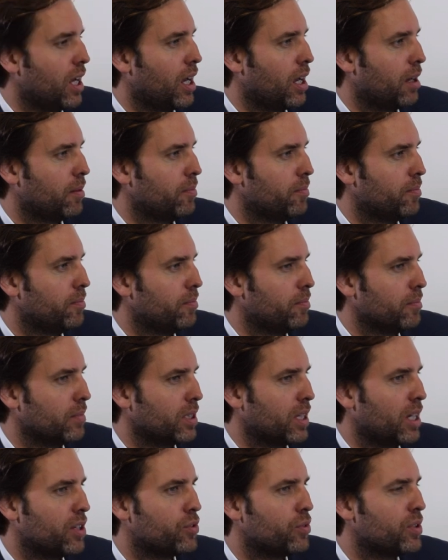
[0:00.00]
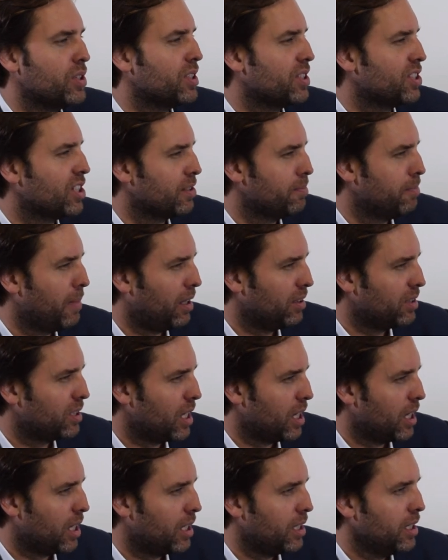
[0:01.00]
um, countries such as
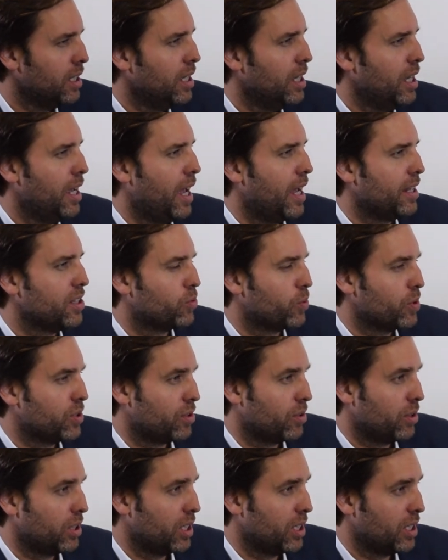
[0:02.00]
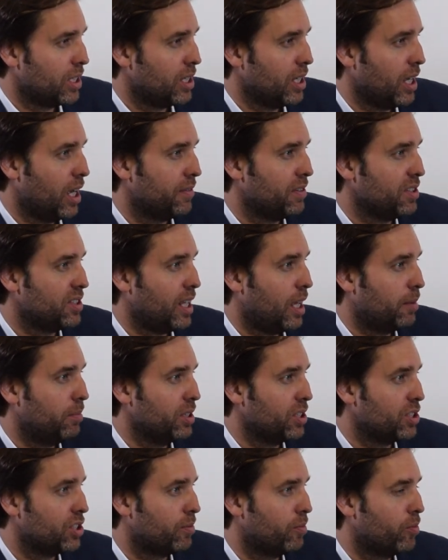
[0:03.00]
Malta and Switzerland have
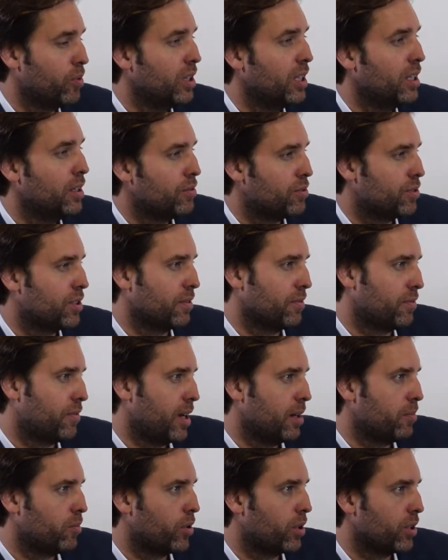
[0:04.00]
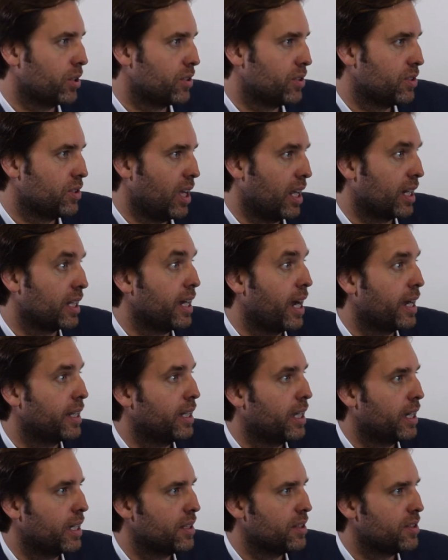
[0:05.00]
established some really interesting frameworks and
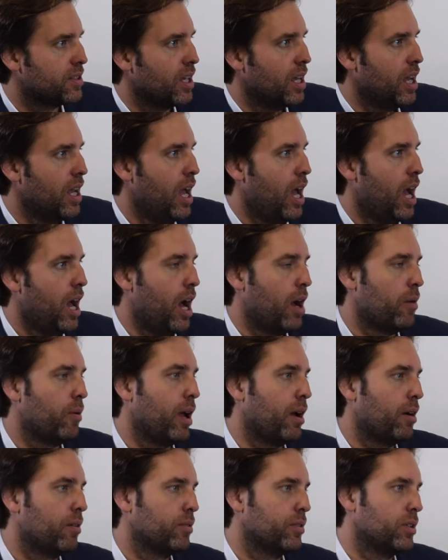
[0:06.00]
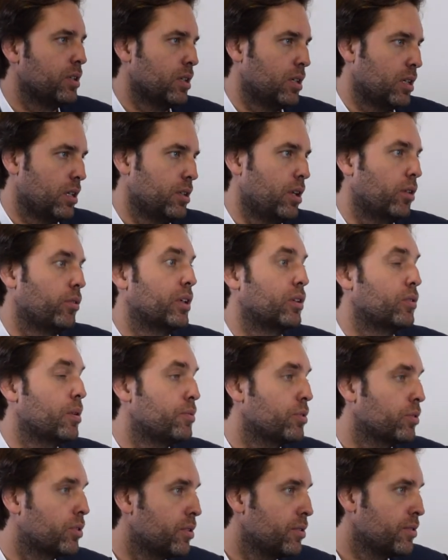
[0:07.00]
guidelines around uh, not only
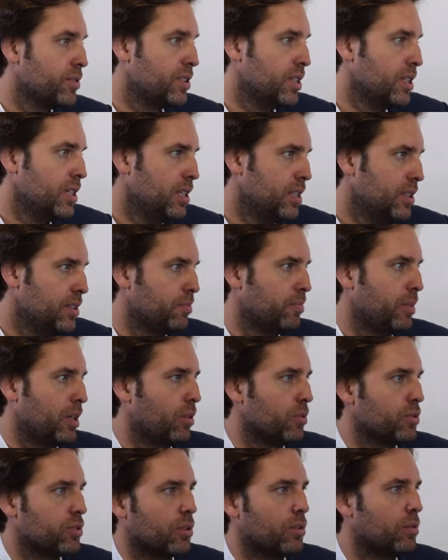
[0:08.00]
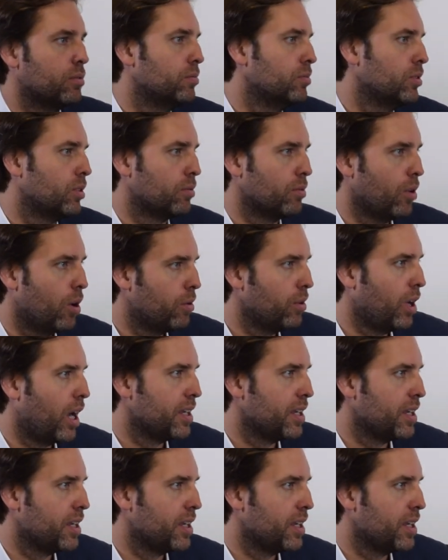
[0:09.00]
cryptocurrencies but also you know